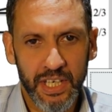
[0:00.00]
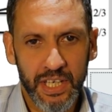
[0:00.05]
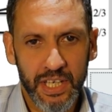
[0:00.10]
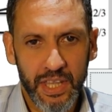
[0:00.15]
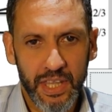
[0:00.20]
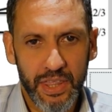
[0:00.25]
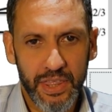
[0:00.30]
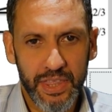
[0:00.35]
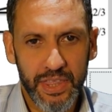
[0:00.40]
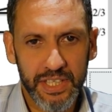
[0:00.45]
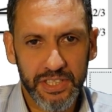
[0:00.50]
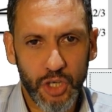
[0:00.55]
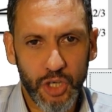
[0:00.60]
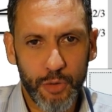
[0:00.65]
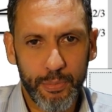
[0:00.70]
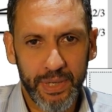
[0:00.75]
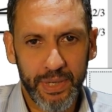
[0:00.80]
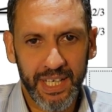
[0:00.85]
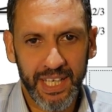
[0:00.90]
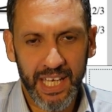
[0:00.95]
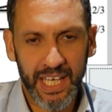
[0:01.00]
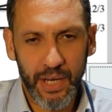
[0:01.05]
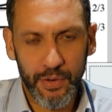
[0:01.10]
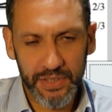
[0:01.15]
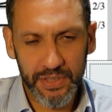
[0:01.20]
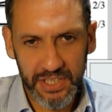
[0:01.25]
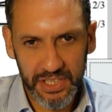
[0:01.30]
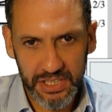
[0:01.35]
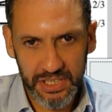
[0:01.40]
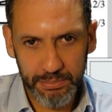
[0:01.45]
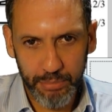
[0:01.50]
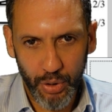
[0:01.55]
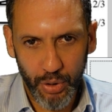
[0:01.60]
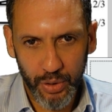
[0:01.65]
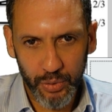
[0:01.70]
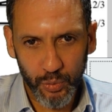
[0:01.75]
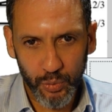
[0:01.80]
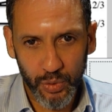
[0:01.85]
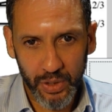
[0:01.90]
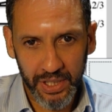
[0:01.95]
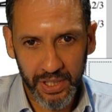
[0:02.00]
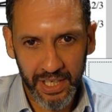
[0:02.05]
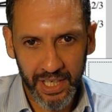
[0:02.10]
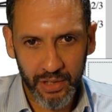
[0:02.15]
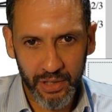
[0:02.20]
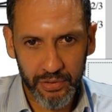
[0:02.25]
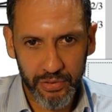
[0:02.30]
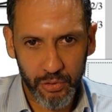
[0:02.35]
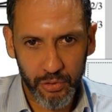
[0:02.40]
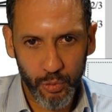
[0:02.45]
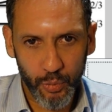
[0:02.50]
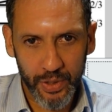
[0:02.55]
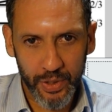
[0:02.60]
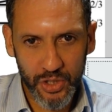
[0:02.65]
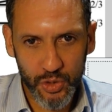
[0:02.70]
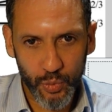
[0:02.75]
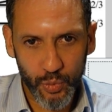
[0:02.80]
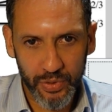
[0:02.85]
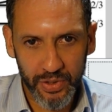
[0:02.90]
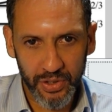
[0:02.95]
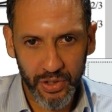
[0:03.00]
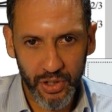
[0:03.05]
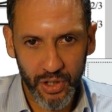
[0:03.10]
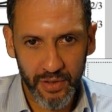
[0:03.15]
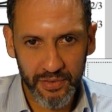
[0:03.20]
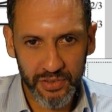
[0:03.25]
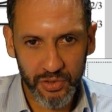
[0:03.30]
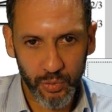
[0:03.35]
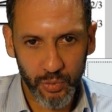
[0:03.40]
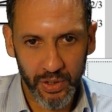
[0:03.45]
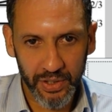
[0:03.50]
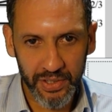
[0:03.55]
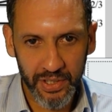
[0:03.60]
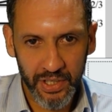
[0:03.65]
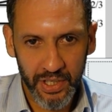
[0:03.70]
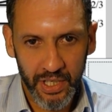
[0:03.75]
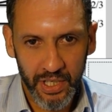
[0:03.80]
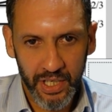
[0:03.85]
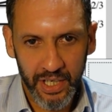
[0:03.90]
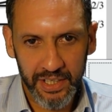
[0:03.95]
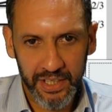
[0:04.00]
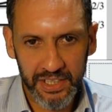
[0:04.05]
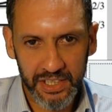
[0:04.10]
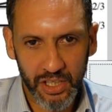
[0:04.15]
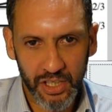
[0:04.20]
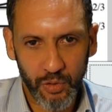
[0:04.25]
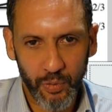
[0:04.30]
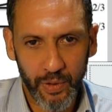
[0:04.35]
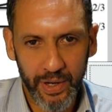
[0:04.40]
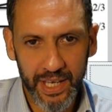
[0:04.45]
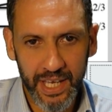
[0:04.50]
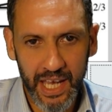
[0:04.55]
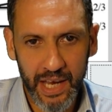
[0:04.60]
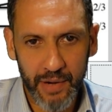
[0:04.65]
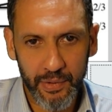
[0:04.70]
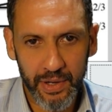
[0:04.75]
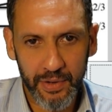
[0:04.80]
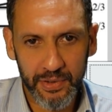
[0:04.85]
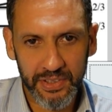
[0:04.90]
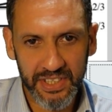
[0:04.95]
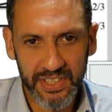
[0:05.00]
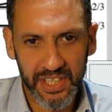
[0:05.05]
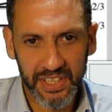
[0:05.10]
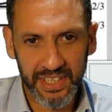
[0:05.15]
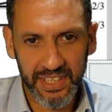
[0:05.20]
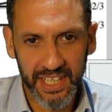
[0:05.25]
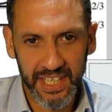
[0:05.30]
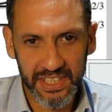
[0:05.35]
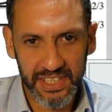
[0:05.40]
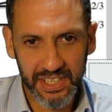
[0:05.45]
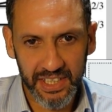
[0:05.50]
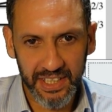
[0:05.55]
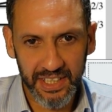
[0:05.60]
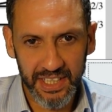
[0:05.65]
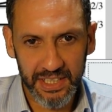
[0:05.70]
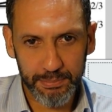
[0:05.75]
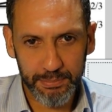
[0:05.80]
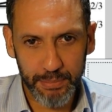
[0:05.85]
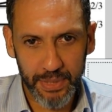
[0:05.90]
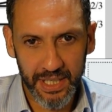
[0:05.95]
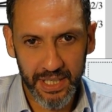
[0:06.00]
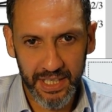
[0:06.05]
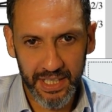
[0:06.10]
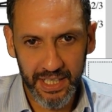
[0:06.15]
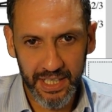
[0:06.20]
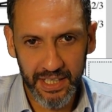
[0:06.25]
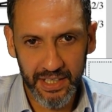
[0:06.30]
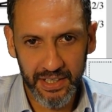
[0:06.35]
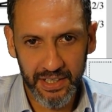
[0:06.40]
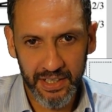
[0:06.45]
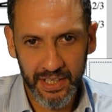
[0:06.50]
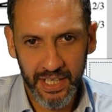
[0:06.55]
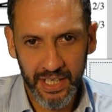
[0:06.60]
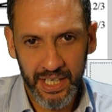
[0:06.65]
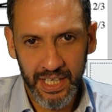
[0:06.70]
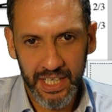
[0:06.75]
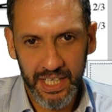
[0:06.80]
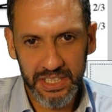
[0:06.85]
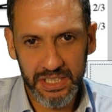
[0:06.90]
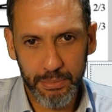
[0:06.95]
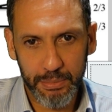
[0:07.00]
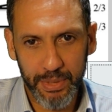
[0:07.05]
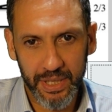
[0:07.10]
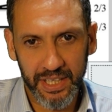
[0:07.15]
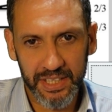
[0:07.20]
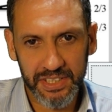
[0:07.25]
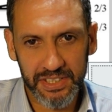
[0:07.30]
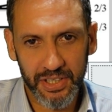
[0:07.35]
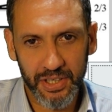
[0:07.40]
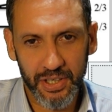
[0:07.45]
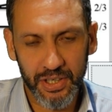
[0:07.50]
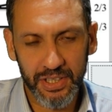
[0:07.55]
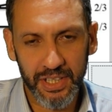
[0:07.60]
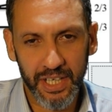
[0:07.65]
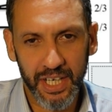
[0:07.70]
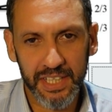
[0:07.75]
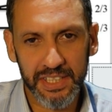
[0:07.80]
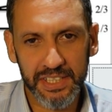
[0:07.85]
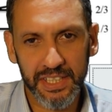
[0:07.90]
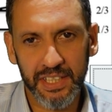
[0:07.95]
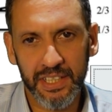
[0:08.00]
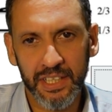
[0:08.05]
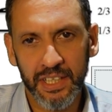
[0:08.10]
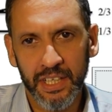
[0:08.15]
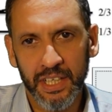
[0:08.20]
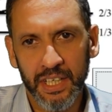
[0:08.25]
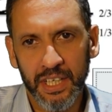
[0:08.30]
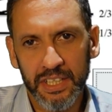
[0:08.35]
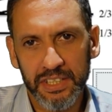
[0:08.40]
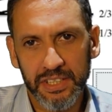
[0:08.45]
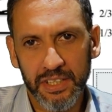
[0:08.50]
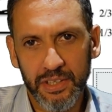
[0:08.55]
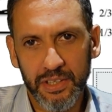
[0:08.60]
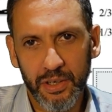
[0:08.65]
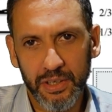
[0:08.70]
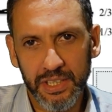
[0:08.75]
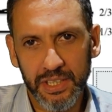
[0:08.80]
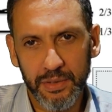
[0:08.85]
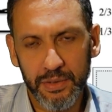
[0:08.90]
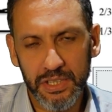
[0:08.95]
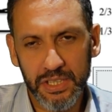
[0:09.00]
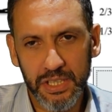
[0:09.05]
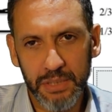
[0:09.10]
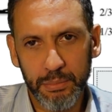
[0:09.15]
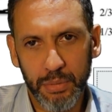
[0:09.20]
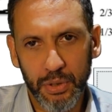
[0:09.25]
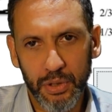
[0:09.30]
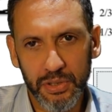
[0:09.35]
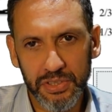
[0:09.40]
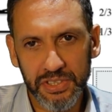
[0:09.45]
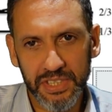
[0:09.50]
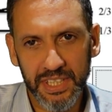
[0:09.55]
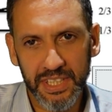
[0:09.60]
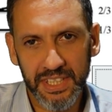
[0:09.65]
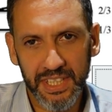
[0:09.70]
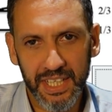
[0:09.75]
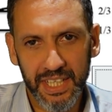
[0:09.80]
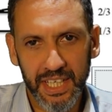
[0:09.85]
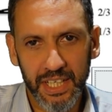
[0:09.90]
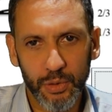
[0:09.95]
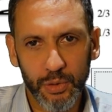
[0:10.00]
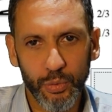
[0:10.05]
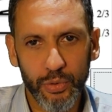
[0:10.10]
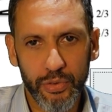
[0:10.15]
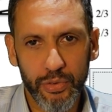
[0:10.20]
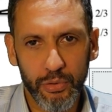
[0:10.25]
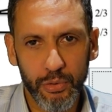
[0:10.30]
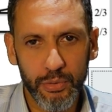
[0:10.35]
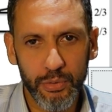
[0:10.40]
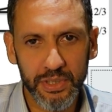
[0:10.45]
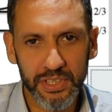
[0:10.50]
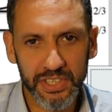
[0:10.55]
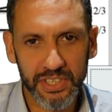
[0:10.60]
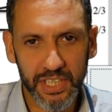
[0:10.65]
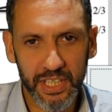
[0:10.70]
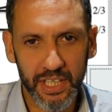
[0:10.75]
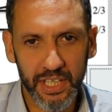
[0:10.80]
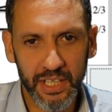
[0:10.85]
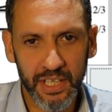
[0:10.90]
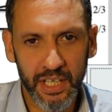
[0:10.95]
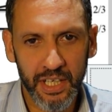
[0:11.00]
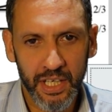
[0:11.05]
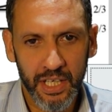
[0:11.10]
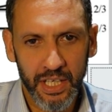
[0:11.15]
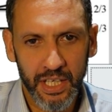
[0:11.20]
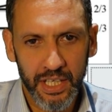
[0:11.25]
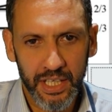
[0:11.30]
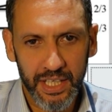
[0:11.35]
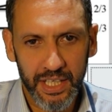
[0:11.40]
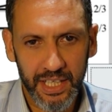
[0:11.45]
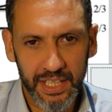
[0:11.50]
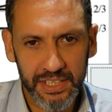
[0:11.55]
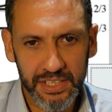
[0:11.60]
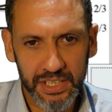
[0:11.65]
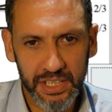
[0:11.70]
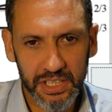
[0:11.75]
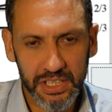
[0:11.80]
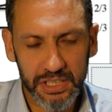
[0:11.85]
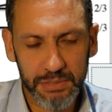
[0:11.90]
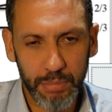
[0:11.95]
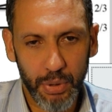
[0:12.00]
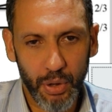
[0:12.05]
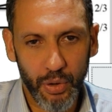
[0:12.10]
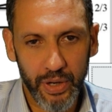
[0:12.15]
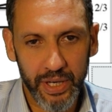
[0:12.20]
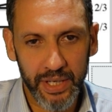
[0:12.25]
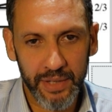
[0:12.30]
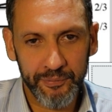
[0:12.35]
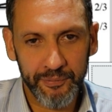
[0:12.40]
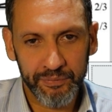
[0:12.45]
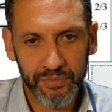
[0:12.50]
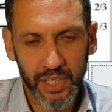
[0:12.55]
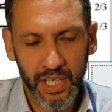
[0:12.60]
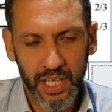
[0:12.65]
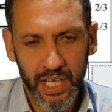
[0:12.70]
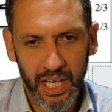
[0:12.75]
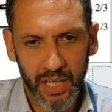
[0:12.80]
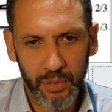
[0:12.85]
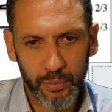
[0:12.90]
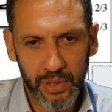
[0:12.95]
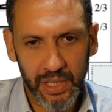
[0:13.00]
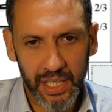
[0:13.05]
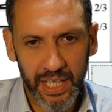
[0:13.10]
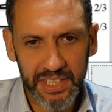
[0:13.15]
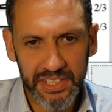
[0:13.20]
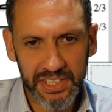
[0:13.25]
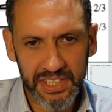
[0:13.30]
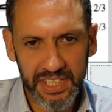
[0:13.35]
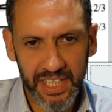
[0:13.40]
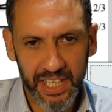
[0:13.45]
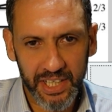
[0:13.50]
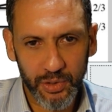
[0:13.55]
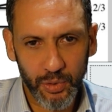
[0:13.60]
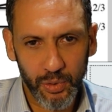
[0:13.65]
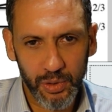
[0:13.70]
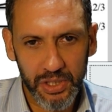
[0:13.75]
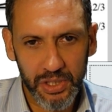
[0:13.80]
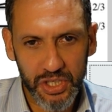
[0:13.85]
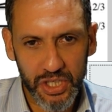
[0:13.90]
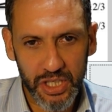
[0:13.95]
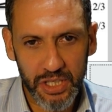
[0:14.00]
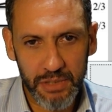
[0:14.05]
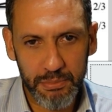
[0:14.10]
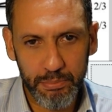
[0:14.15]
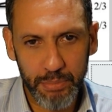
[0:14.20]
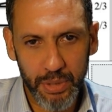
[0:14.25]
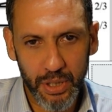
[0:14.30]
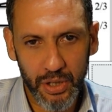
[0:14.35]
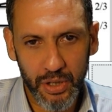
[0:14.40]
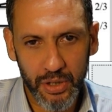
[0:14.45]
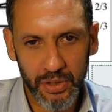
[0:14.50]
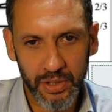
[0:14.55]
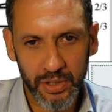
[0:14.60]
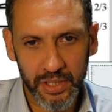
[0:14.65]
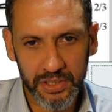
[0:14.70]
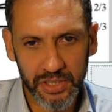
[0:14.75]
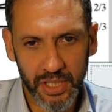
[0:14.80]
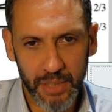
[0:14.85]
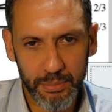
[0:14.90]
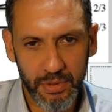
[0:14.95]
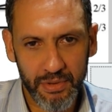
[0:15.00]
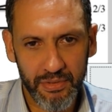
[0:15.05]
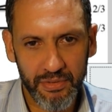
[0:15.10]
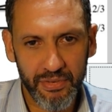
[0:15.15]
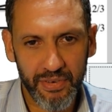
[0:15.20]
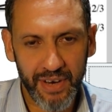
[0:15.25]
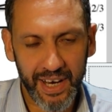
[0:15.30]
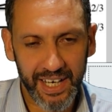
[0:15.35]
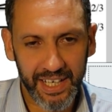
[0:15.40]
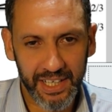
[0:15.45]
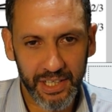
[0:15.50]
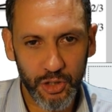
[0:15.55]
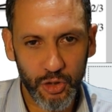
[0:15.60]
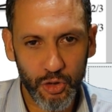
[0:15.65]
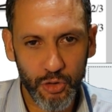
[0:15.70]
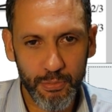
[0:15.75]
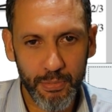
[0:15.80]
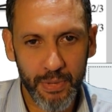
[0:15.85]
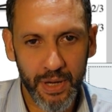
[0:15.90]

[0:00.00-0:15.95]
This opening here is the spinal canal through which all the nerves run, and this grey area is the disc, and this bit here is the bit that's herniated. So the idea is you pass this needle through the skin into the spine, and with laser technology you burn a type of vacuum